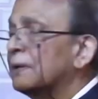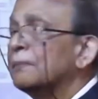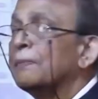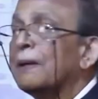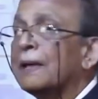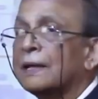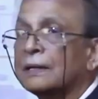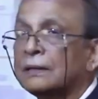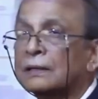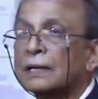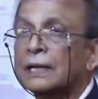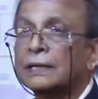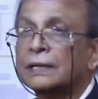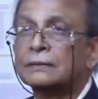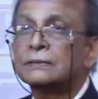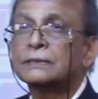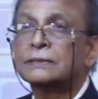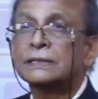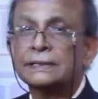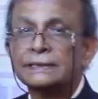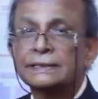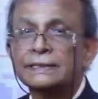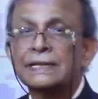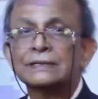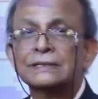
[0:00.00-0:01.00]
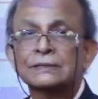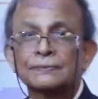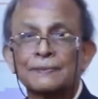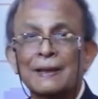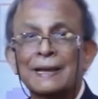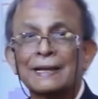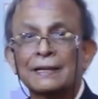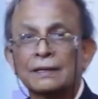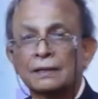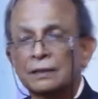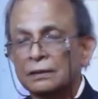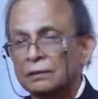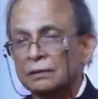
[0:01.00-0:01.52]
bank like say Yes
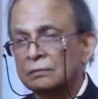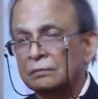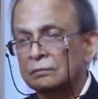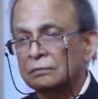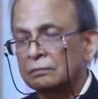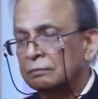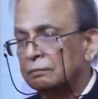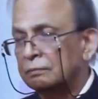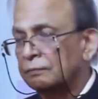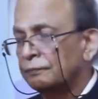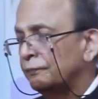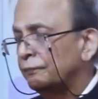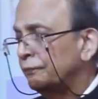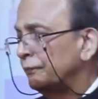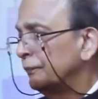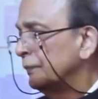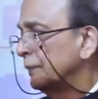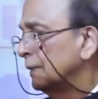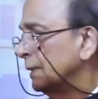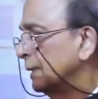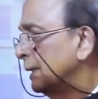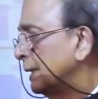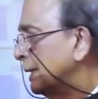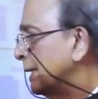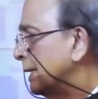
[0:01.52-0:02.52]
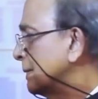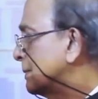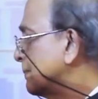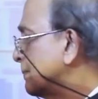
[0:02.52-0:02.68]
Bank. Yes